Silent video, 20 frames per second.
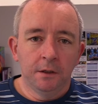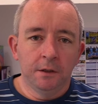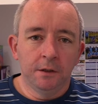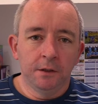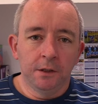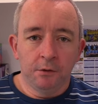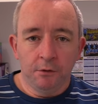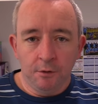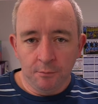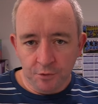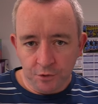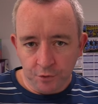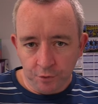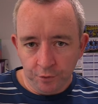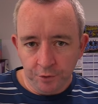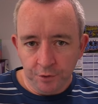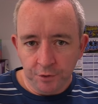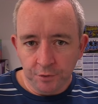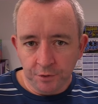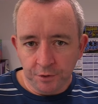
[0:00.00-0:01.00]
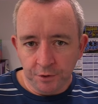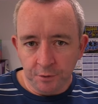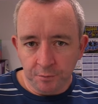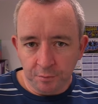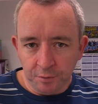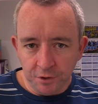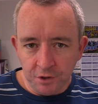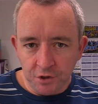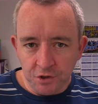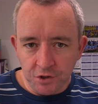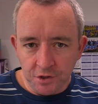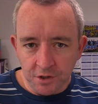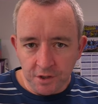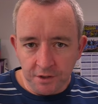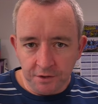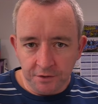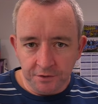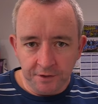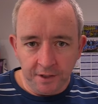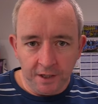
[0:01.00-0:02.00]
Now, I'm sure you can
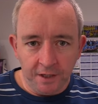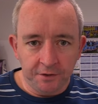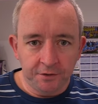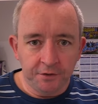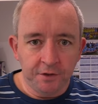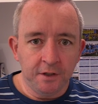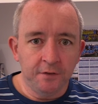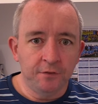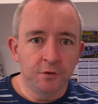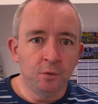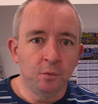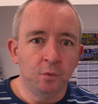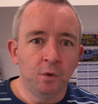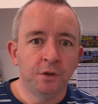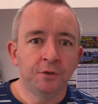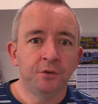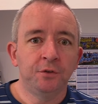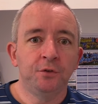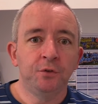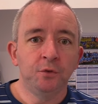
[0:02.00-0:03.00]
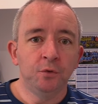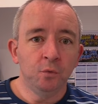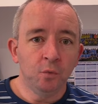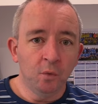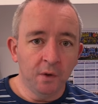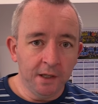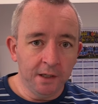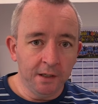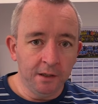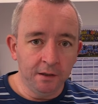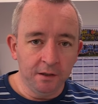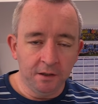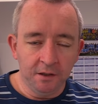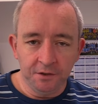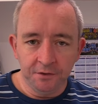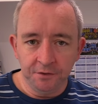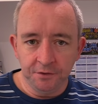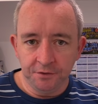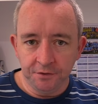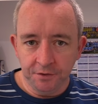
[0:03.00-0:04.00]
appreciate that if you want to do well
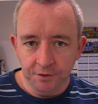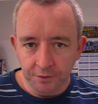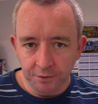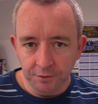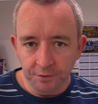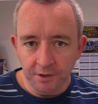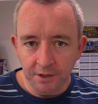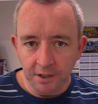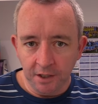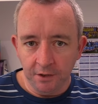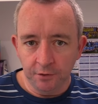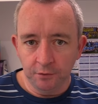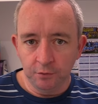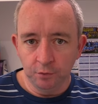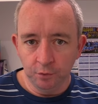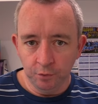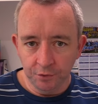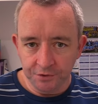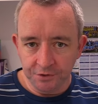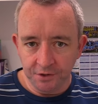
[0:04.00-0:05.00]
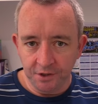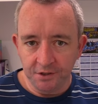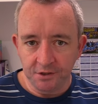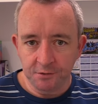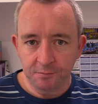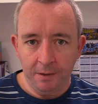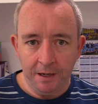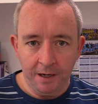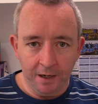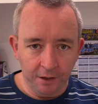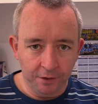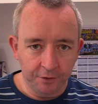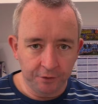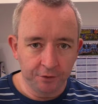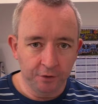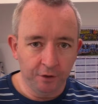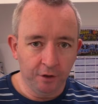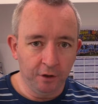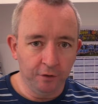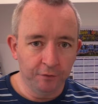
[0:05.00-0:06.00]
on the theory and road signs
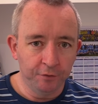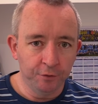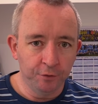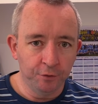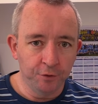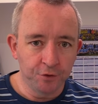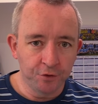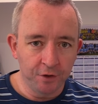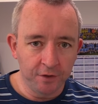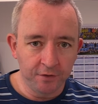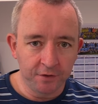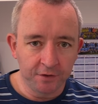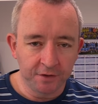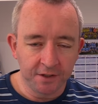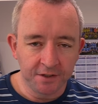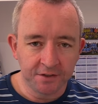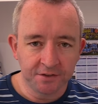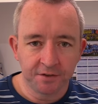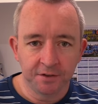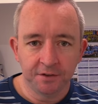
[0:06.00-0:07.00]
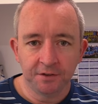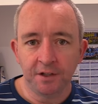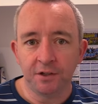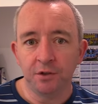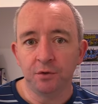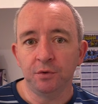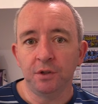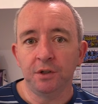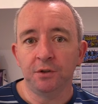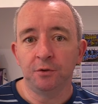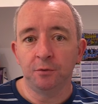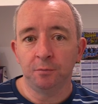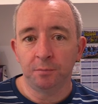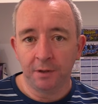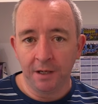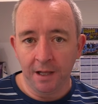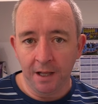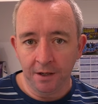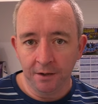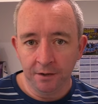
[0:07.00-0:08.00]
part of your driving test, then you need to
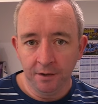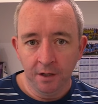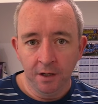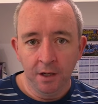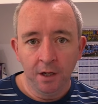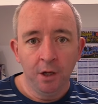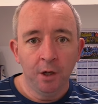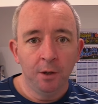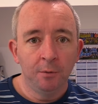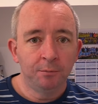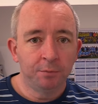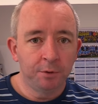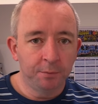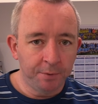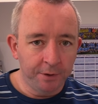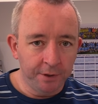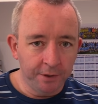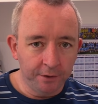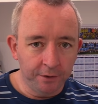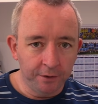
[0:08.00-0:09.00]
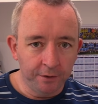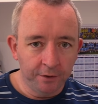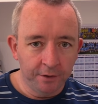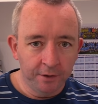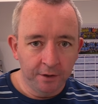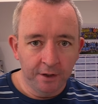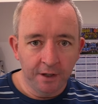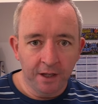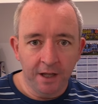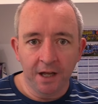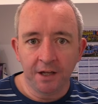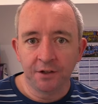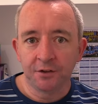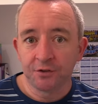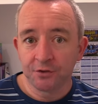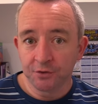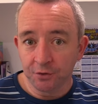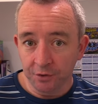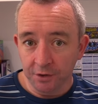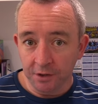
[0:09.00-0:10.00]
plan, prepare and
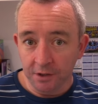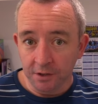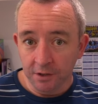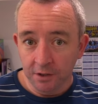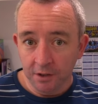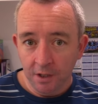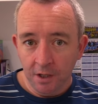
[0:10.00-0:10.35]
study.